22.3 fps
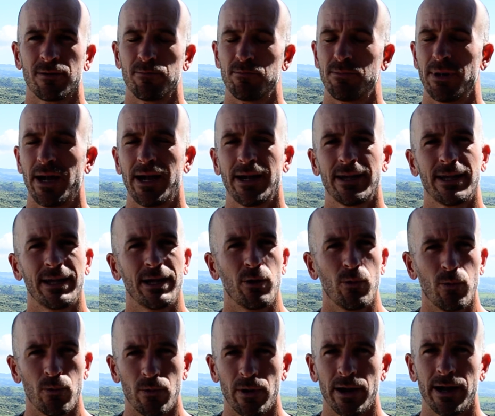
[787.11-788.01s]
backing it
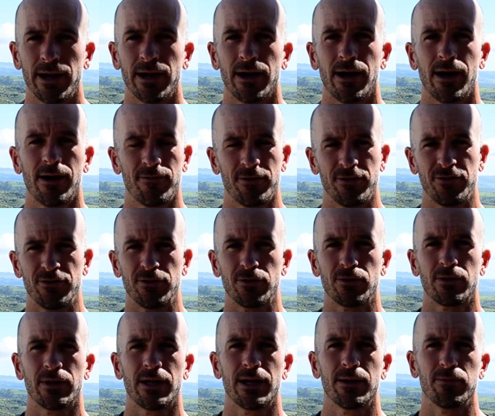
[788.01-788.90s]
way off as you
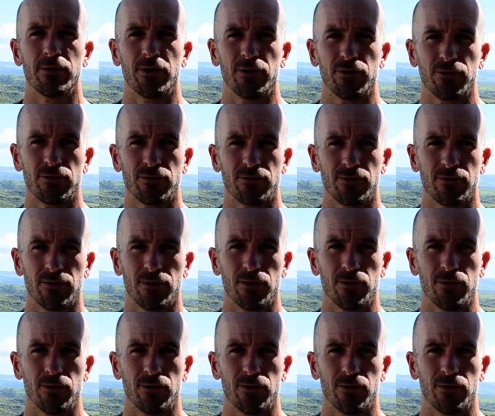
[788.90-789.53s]
climb those